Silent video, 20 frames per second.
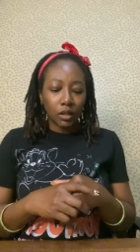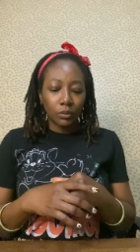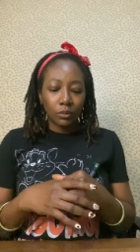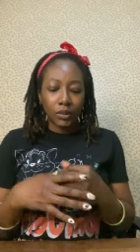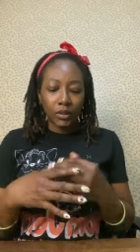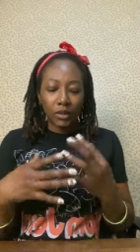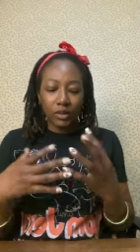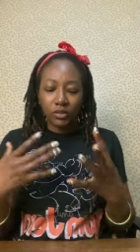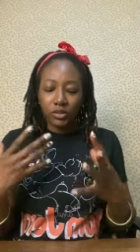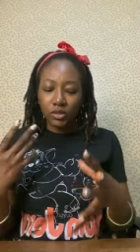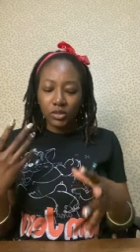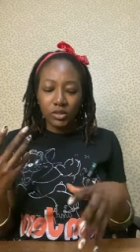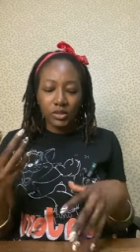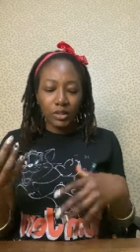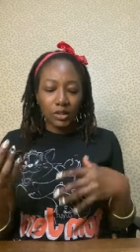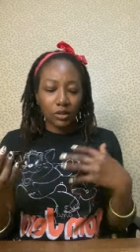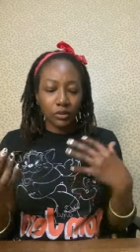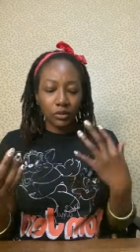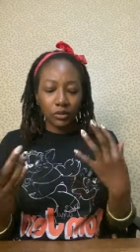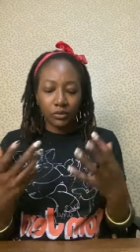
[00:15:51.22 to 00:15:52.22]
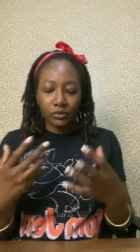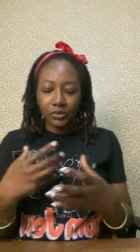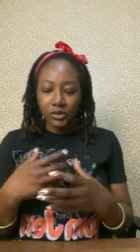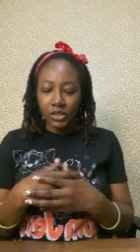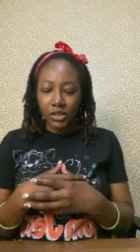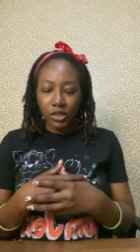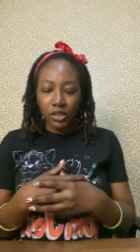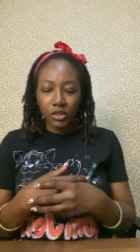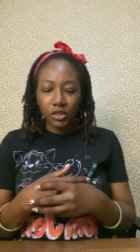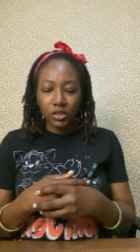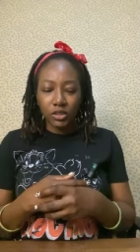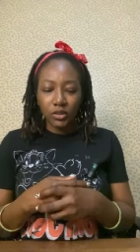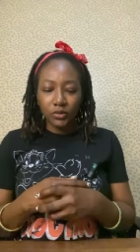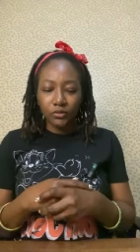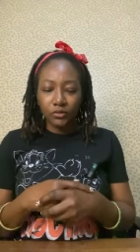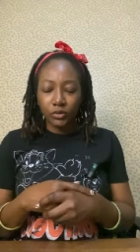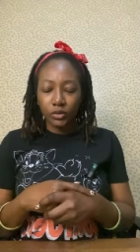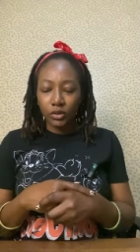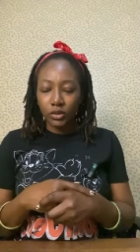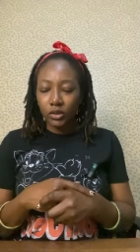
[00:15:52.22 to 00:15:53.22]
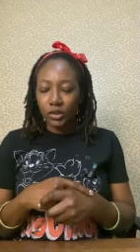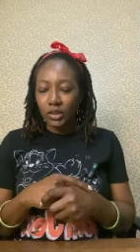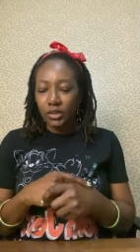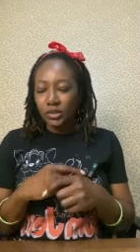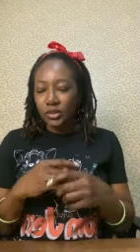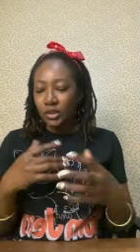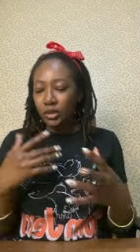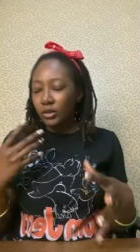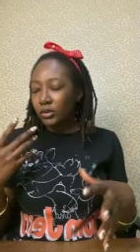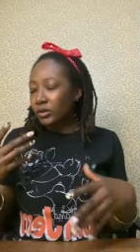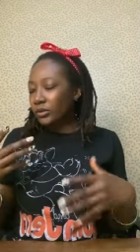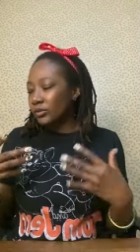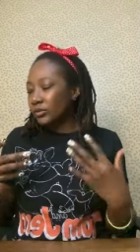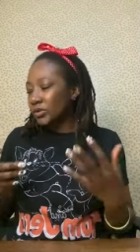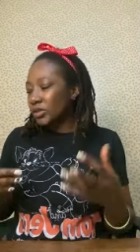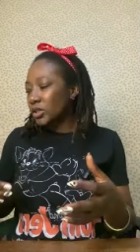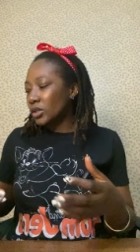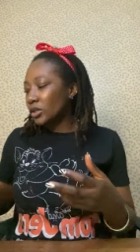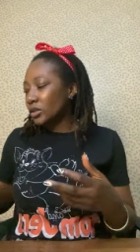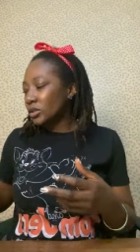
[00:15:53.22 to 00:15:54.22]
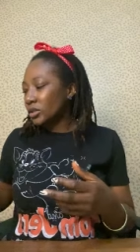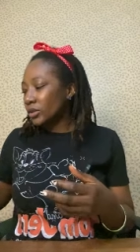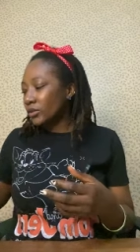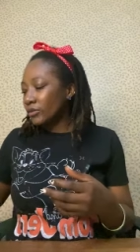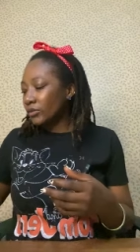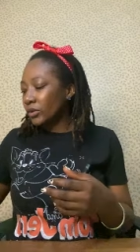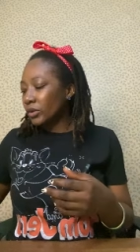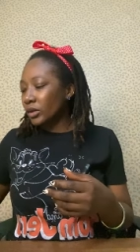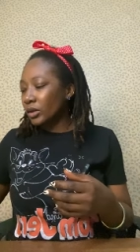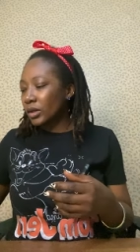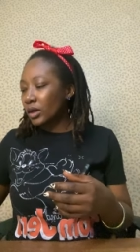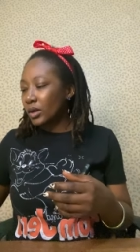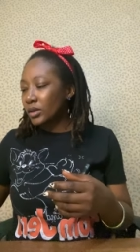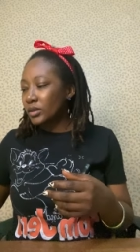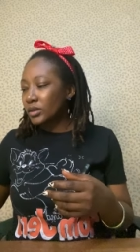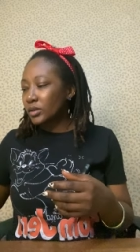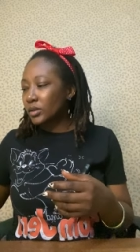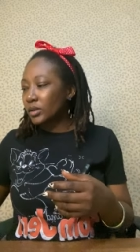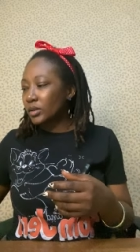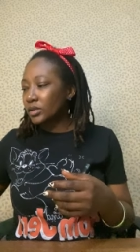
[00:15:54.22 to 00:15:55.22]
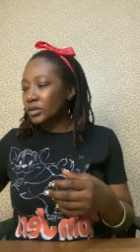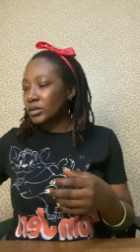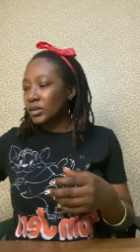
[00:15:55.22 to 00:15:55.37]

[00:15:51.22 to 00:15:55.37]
But there's just a lot of change here for you. There's a lot of change here for you, Cancers.